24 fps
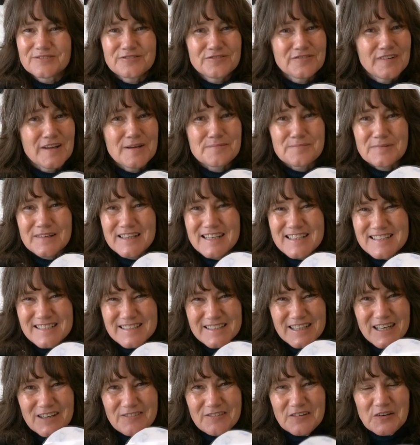F I P
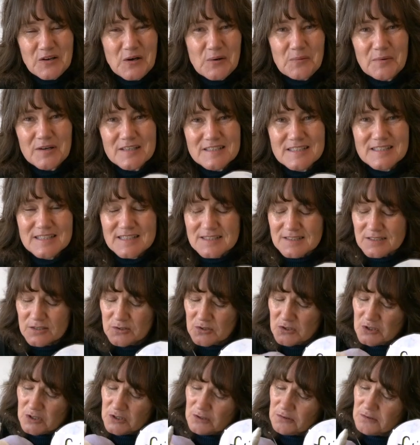isn't a real word, is it? So
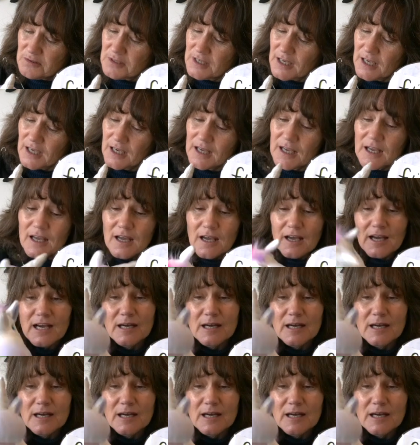Una,